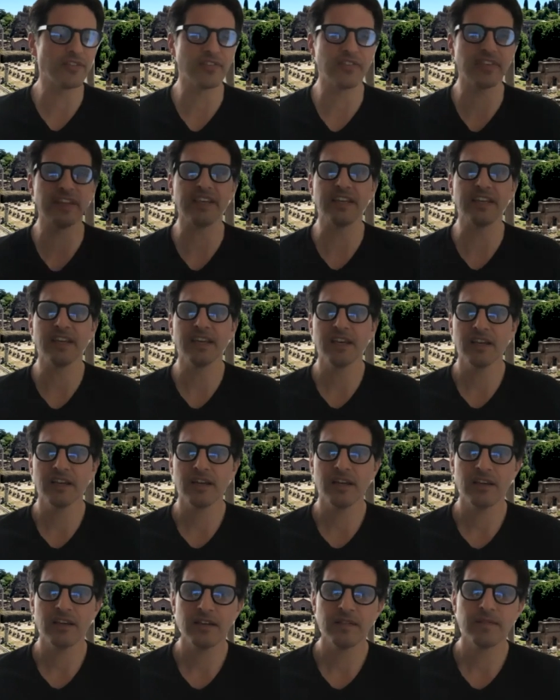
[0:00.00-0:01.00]
the,
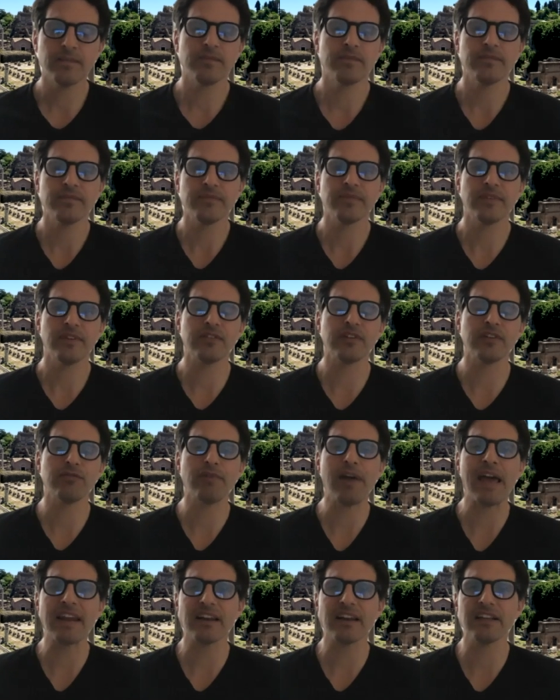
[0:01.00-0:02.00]
let's say,
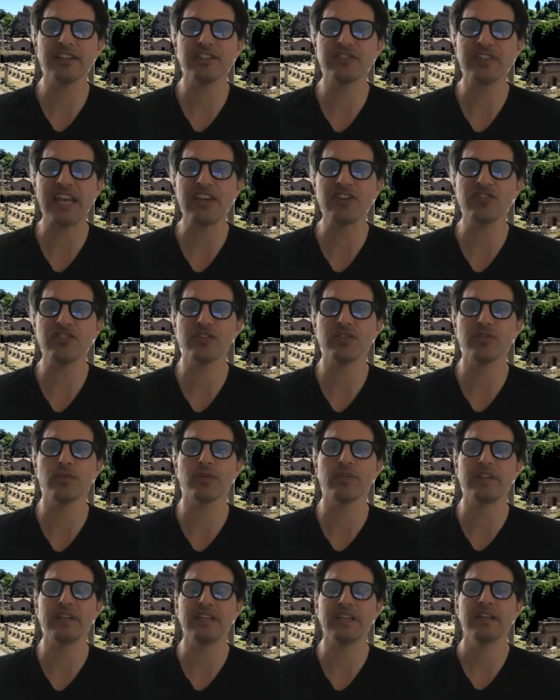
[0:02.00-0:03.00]
radicalization
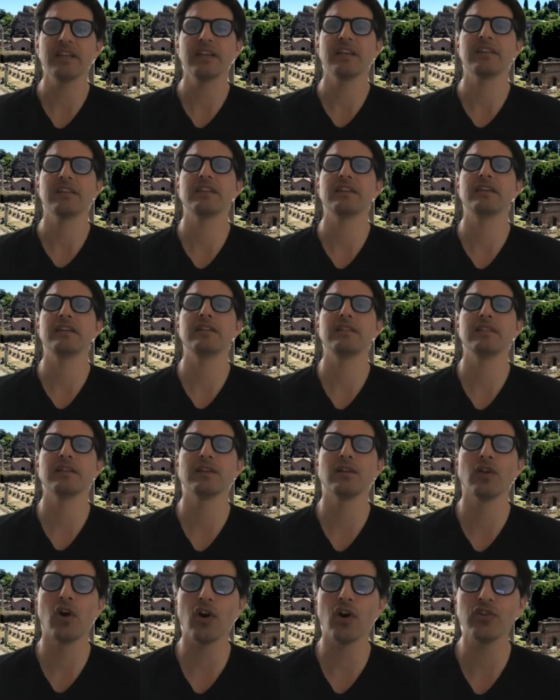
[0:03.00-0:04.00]
or the
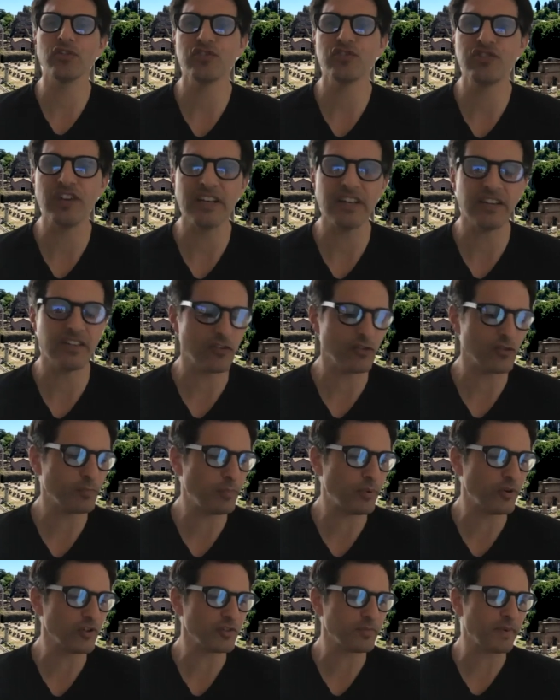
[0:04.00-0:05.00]
large agenda that was
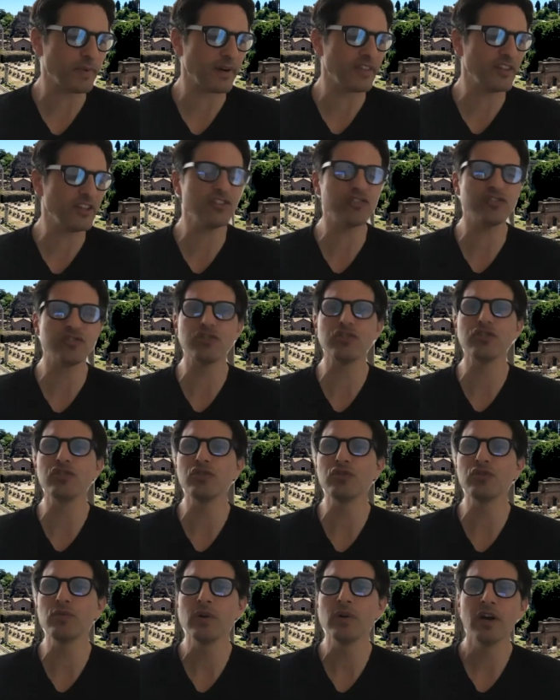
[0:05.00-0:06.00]
pushed by these
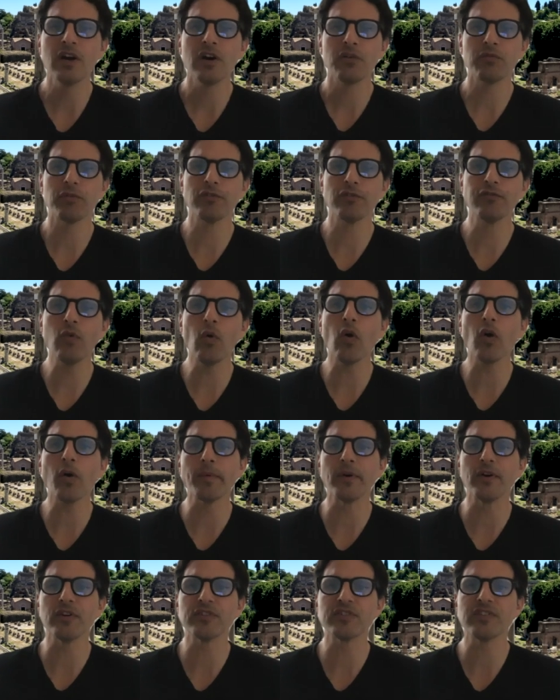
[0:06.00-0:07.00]
two
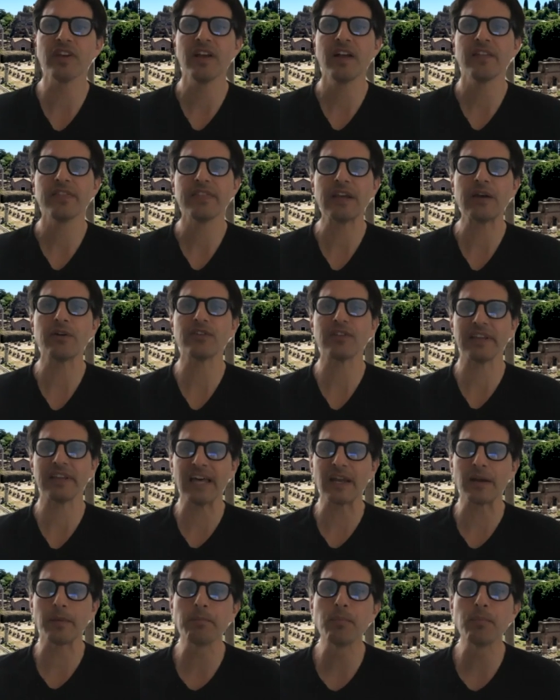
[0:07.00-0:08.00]
reformers, there was a
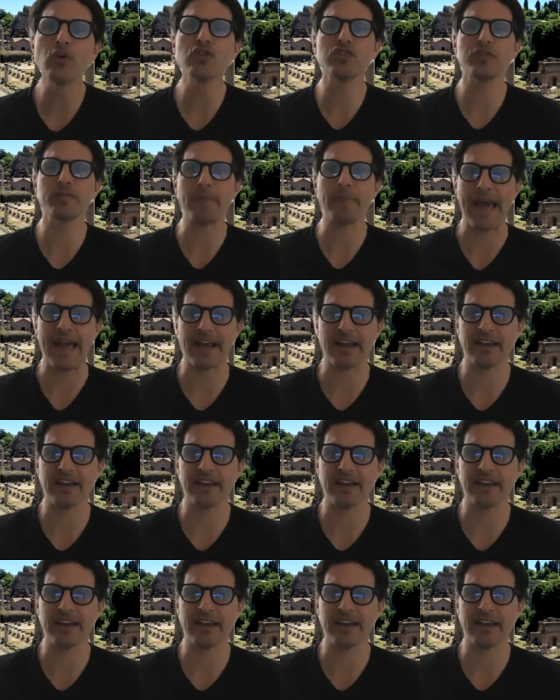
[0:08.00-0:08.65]
lot of pushback